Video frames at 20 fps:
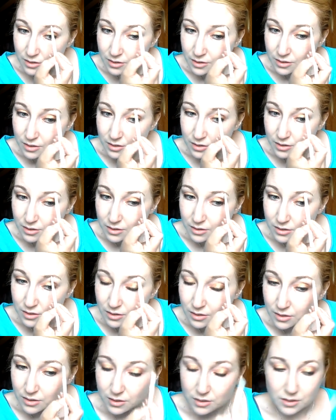
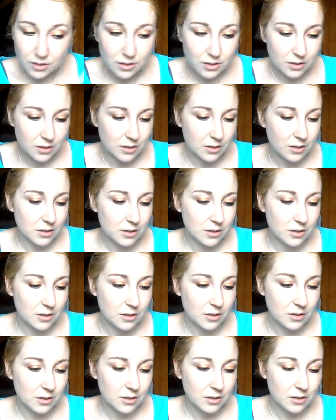
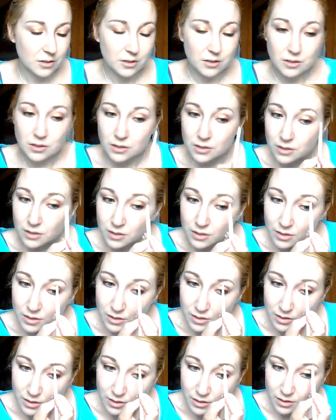
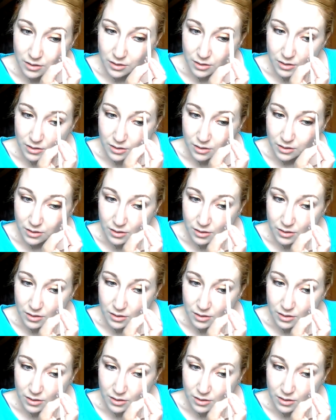Nothing is said.